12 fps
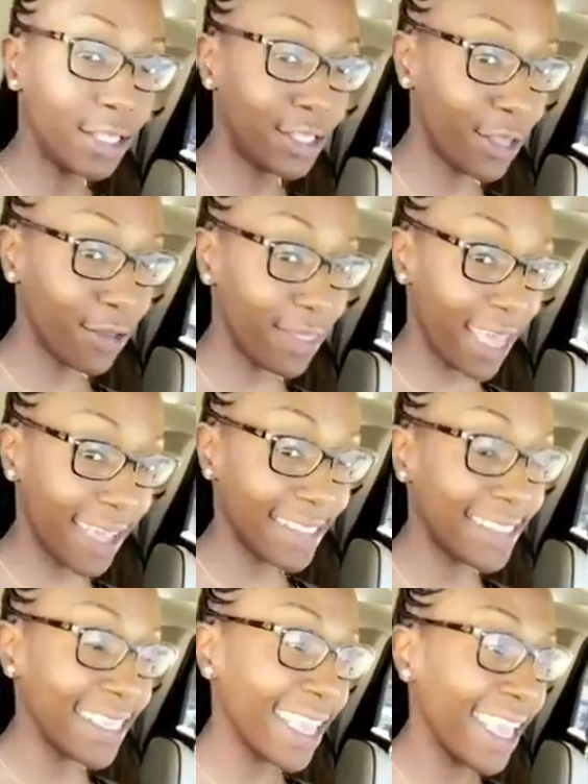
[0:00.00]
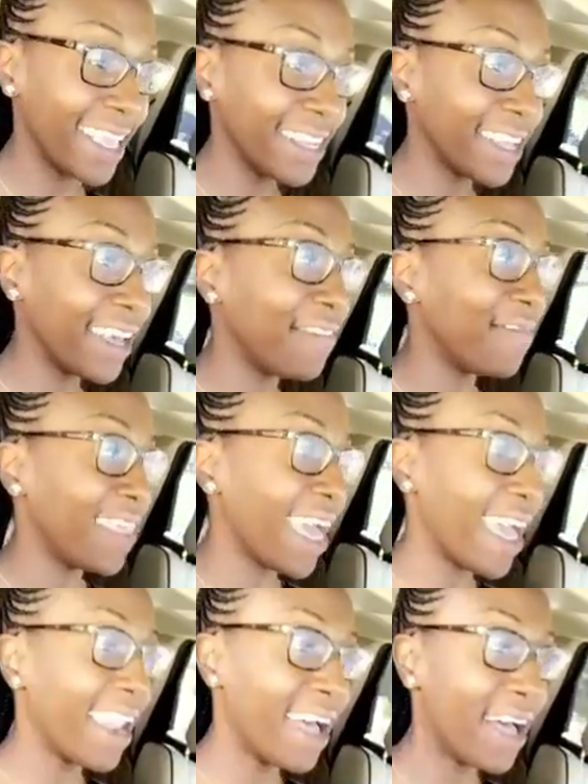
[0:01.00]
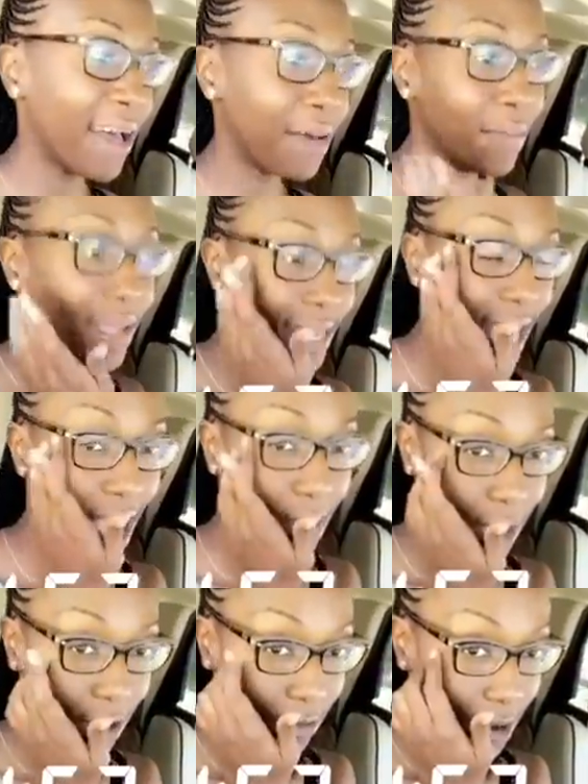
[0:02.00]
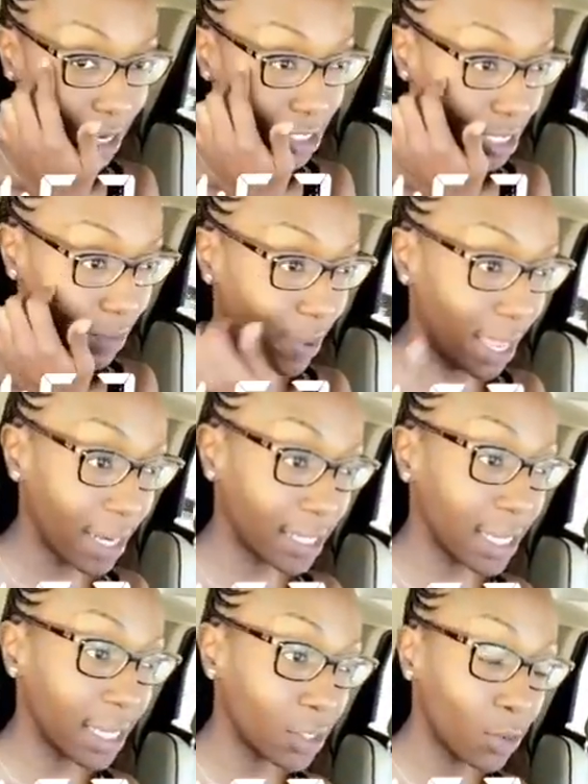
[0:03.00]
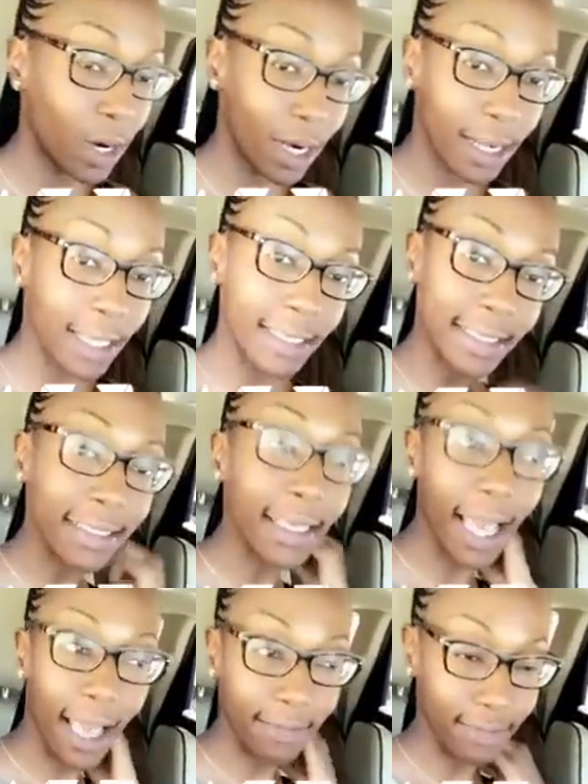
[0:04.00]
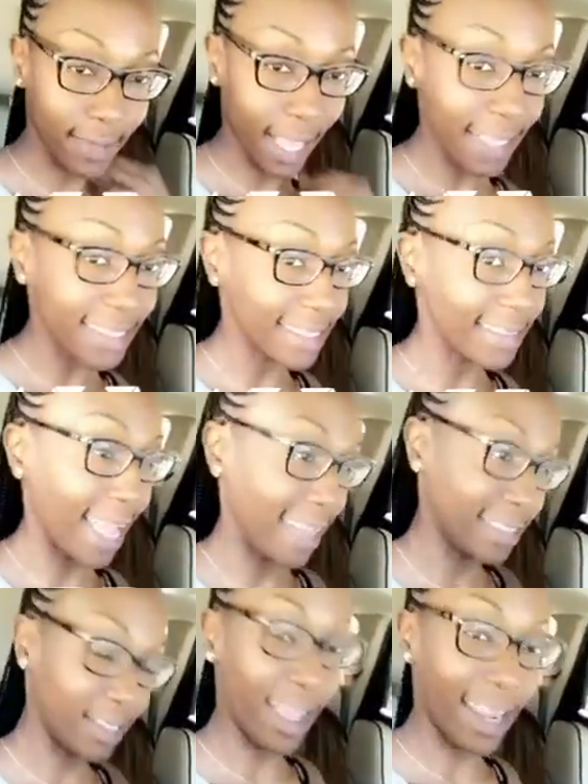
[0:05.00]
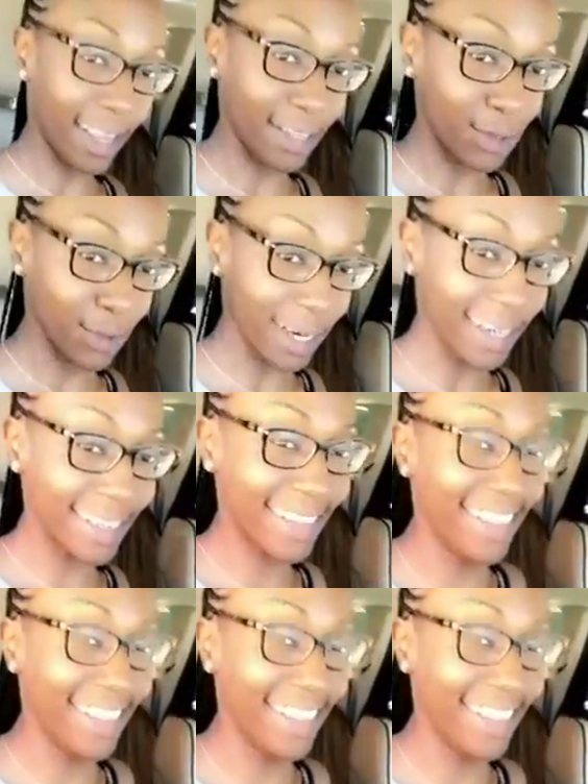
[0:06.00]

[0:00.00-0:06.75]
So that's the end of that. Now I'm in a rush and a panic to get to work because I still got to get to work.